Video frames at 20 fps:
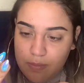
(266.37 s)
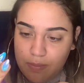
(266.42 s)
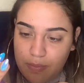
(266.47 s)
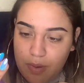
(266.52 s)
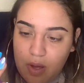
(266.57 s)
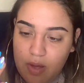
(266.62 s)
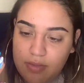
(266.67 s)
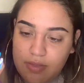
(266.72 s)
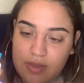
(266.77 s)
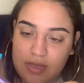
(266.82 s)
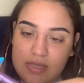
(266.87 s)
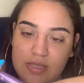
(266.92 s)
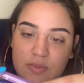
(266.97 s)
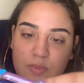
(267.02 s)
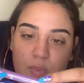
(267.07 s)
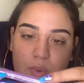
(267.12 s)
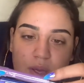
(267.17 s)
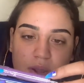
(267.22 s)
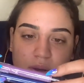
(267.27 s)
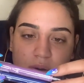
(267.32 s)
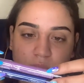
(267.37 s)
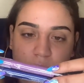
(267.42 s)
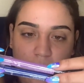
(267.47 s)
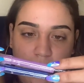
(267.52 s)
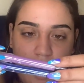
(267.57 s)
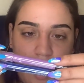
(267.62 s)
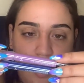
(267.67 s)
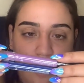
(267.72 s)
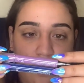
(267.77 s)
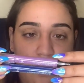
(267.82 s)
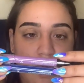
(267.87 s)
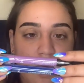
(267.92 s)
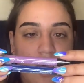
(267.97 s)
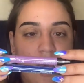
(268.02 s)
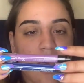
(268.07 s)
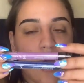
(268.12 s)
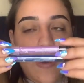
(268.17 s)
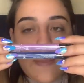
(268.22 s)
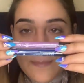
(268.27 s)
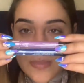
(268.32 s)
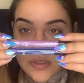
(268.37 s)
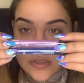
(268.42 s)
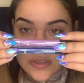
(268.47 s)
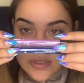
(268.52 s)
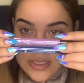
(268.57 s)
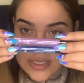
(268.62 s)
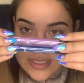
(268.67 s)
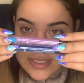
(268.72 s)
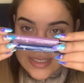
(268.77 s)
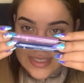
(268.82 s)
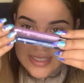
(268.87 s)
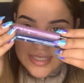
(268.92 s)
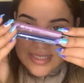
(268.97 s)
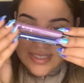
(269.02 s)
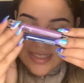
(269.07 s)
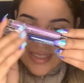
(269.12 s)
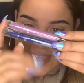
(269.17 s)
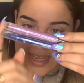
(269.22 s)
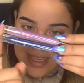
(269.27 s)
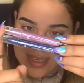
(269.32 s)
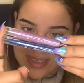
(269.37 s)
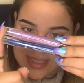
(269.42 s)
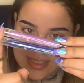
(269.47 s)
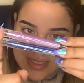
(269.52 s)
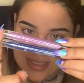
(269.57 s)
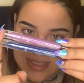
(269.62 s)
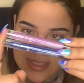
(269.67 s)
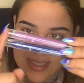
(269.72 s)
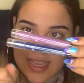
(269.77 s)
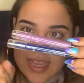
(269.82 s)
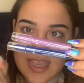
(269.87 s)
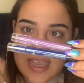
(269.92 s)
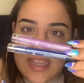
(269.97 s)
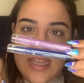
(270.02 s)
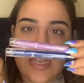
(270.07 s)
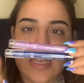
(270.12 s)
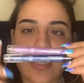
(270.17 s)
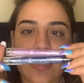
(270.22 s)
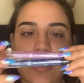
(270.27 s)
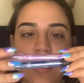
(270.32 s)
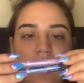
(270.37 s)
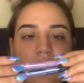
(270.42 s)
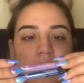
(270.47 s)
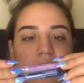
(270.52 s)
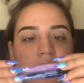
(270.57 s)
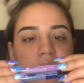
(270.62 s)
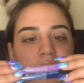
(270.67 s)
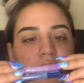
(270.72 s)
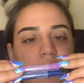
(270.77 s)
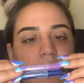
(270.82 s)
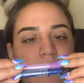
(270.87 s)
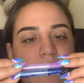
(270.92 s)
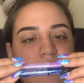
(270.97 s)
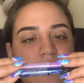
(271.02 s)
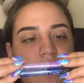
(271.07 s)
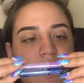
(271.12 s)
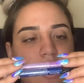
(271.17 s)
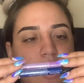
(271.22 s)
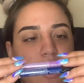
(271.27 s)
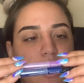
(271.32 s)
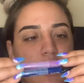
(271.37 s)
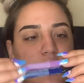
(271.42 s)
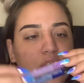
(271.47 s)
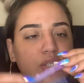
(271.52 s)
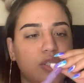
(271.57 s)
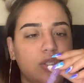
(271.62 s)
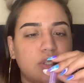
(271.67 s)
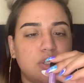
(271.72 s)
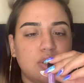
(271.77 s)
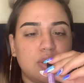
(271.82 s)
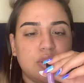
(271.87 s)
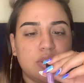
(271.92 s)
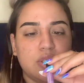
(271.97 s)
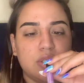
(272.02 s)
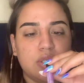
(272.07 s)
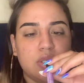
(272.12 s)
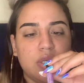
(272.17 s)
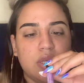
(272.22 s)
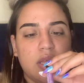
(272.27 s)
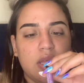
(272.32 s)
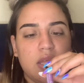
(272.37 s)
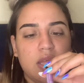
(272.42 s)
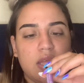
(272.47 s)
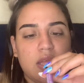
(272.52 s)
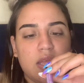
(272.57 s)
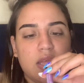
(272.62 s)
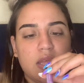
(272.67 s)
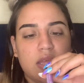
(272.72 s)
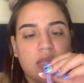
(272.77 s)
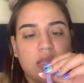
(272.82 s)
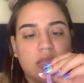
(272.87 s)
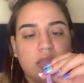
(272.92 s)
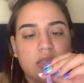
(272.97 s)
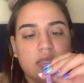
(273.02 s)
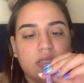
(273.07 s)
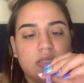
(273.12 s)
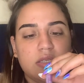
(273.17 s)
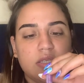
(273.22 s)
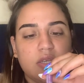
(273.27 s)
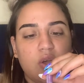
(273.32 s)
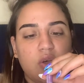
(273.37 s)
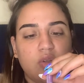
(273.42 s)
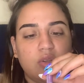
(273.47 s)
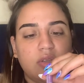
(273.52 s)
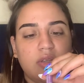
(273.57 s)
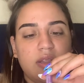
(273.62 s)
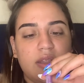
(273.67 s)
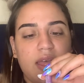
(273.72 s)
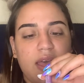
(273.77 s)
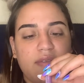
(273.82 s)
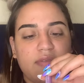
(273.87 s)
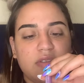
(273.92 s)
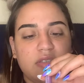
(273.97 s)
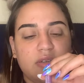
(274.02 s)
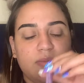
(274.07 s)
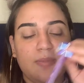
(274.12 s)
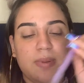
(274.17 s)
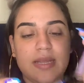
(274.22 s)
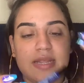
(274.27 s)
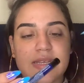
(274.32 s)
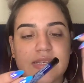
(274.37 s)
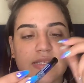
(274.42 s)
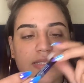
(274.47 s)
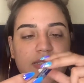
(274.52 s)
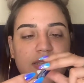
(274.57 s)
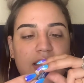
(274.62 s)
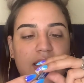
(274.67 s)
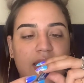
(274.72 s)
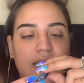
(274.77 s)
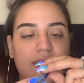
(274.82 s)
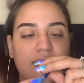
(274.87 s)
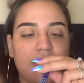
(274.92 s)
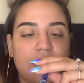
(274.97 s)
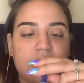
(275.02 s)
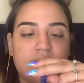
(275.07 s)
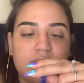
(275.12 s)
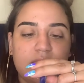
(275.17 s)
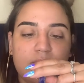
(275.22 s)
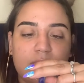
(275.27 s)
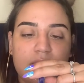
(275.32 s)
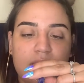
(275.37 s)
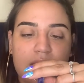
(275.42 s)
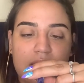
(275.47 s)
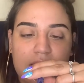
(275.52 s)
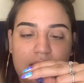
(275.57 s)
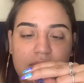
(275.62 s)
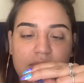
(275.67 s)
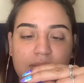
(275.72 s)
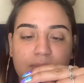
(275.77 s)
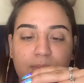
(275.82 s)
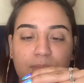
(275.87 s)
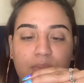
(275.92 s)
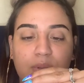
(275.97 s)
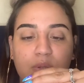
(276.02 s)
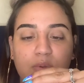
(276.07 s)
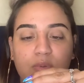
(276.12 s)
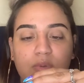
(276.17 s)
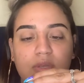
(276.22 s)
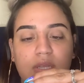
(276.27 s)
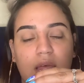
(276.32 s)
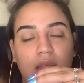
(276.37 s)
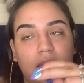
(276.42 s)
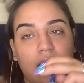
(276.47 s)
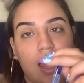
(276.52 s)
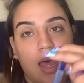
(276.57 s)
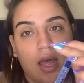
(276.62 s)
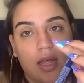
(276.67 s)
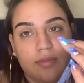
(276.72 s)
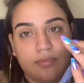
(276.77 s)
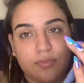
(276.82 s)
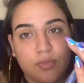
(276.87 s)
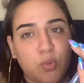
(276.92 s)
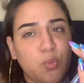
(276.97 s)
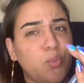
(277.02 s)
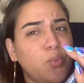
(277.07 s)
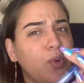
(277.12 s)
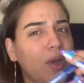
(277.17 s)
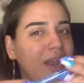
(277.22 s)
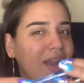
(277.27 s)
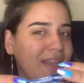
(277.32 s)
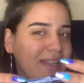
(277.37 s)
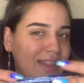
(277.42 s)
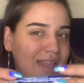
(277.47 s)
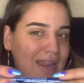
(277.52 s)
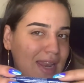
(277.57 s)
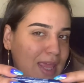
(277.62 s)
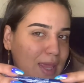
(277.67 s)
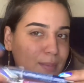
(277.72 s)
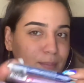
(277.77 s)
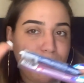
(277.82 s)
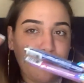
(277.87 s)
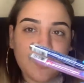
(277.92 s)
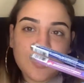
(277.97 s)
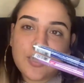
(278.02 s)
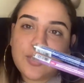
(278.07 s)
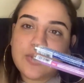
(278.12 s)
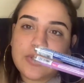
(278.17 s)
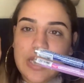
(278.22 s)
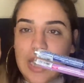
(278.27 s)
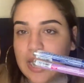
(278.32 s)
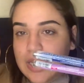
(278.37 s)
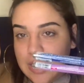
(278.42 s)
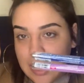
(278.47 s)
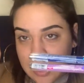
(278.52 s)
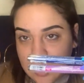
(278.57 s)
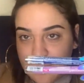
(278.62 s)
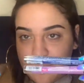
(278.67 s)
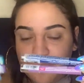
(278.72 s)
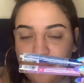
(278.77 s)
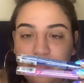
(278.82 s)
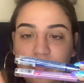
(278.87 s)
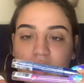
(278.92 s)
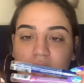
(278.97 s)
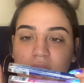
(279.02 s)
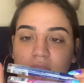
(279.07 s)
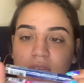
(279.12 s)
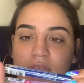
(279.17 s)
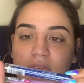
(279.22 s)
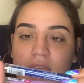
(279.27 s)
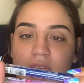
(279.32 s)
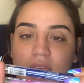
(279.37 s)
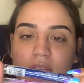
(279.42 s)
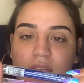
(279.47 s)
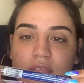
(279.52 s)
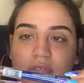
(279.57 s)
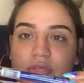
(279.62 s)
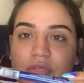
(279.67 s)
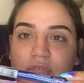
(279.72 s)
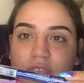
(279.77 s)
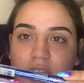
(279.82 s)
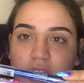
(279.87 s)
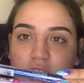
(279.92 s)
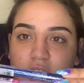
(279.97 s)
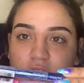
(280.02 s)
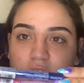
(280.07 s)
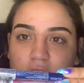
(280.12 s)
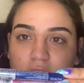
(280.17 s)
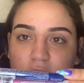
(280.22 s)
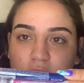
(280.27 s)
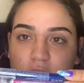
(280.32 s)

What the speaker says: bought these Wet n Wild multi-sticks in, let me see the colors. This is called Lavender Bliss, and this one is Blue Lala. Ooh, I like that name, Blue Lala. There they